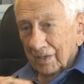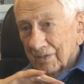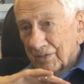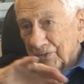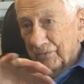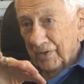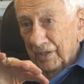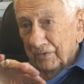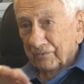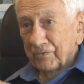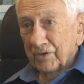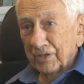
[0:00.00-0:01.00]

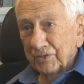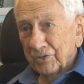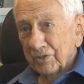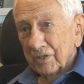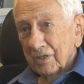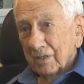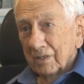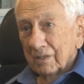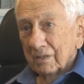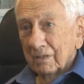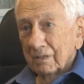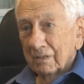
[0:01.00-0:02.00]
civilian friends
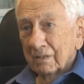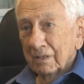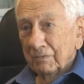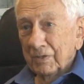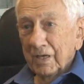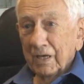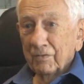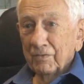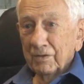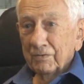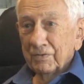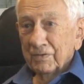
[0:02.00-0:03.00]
uh, come down,
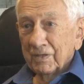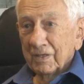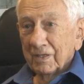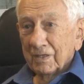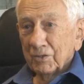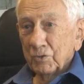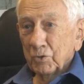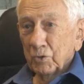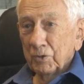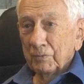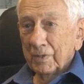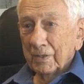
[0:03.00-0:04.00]
they
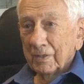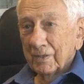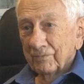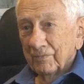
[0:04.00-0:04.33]
join me,